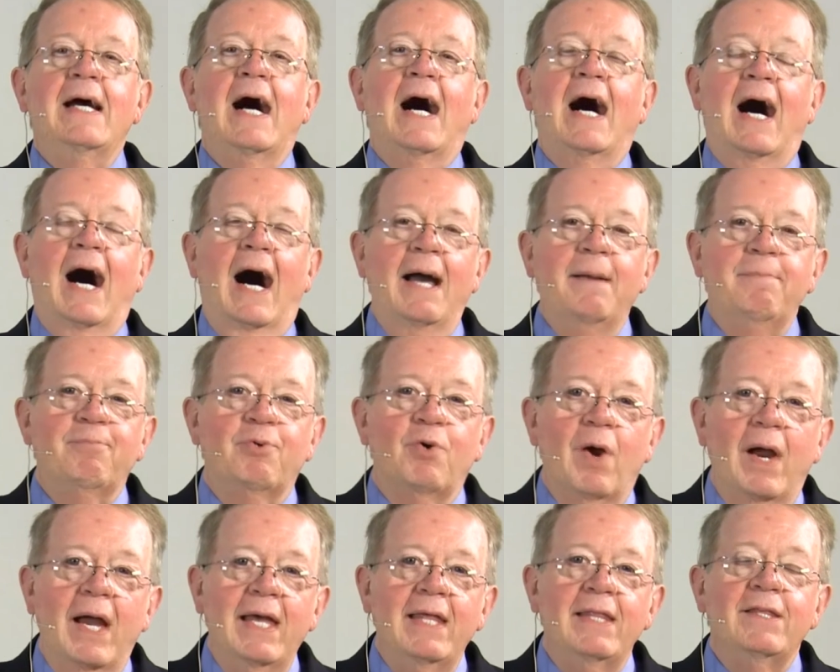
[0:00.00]
I
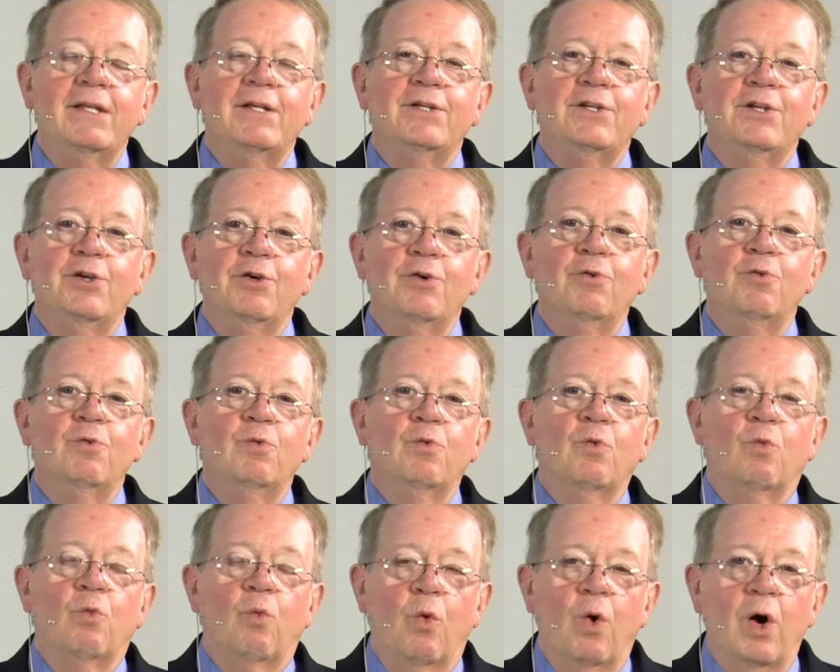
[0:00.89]
pray that you
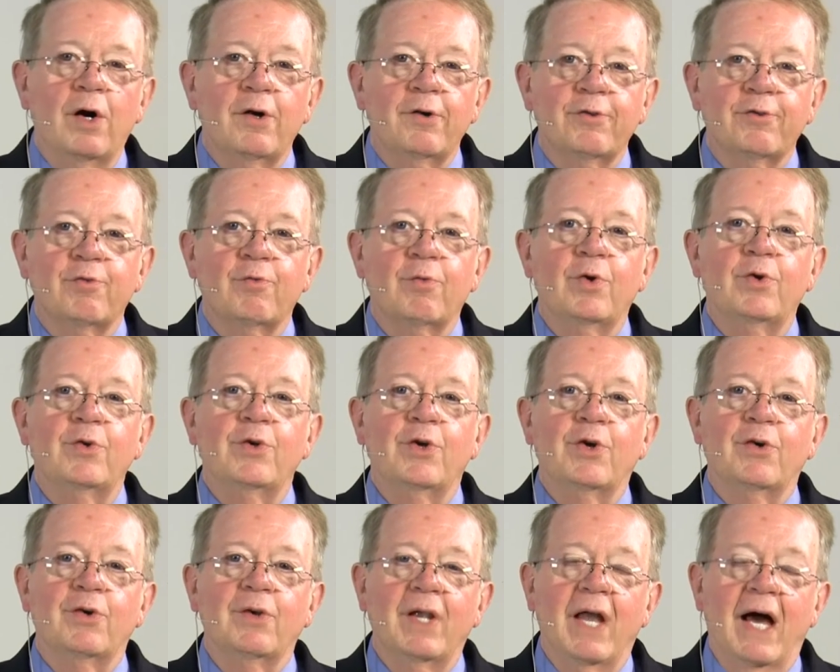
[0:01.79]
walk through
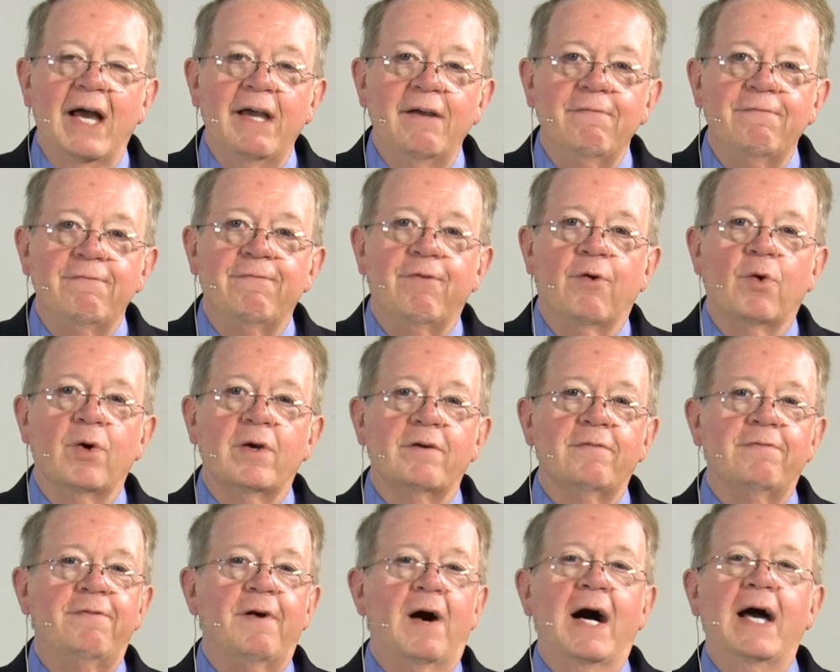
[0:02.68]
your life
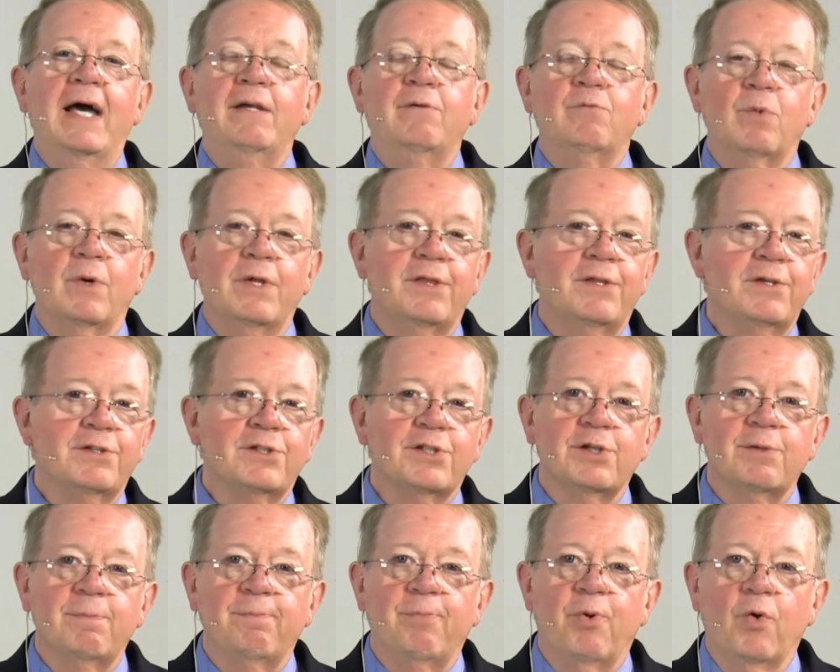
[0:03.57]
fortified with a
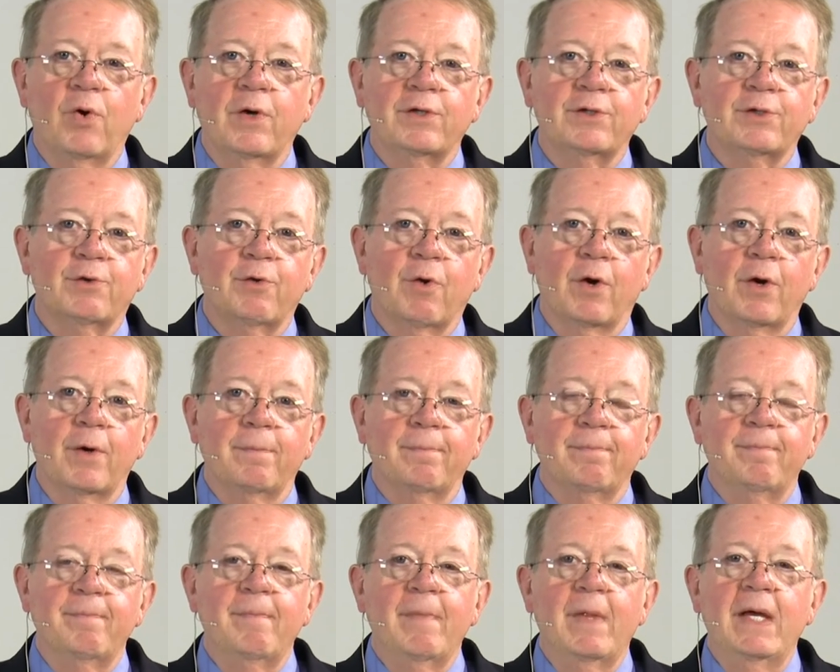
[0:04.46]
support
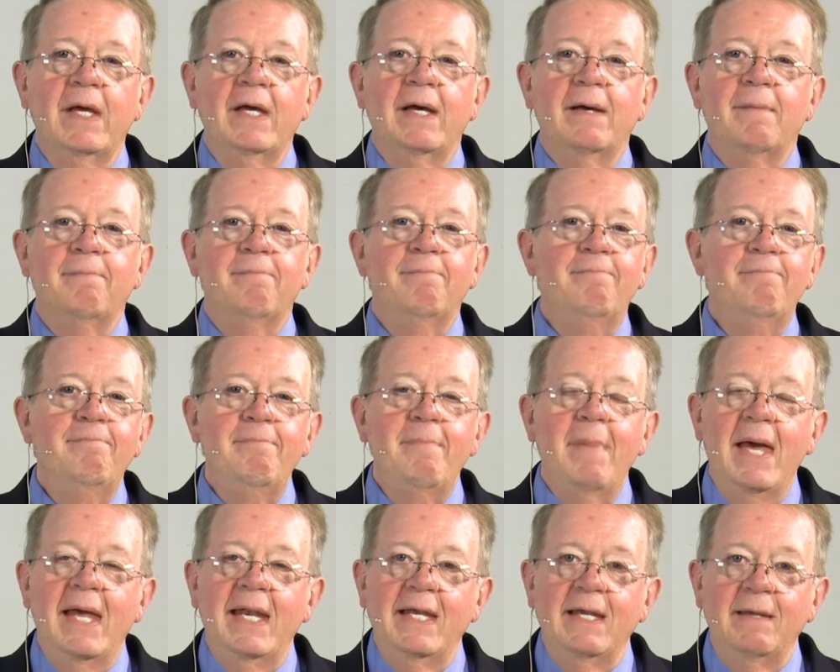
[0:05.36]
group,
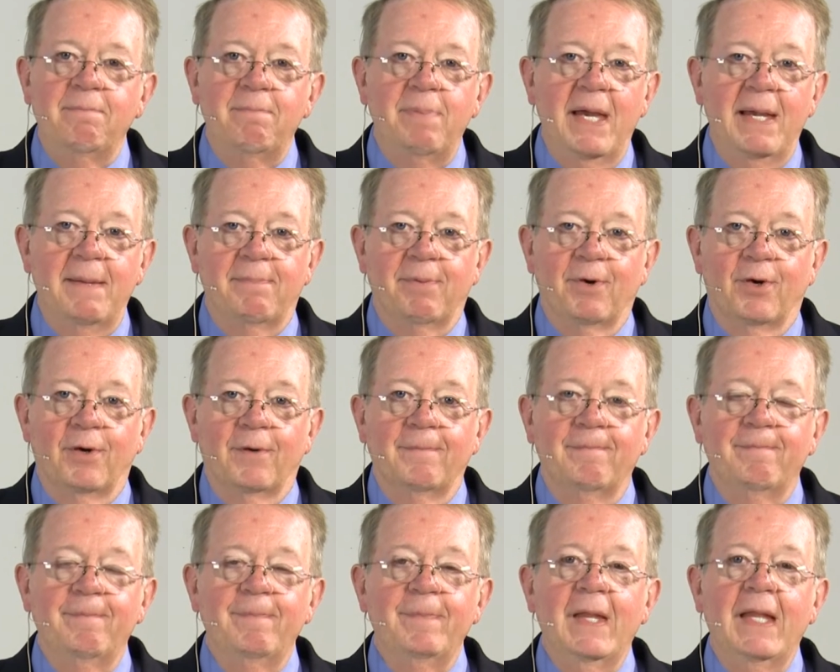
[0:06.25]
many people
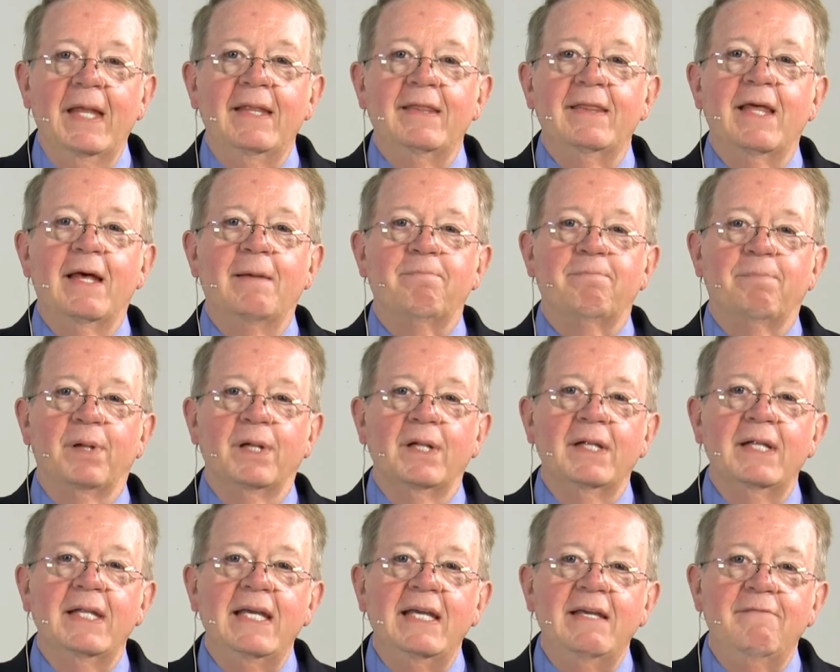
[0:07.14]
that
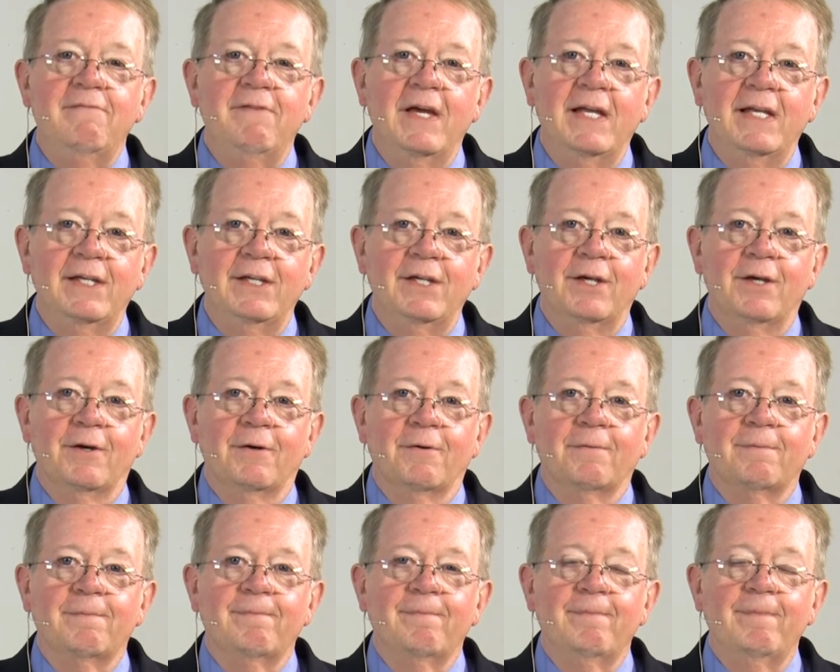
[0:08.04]
believe in you,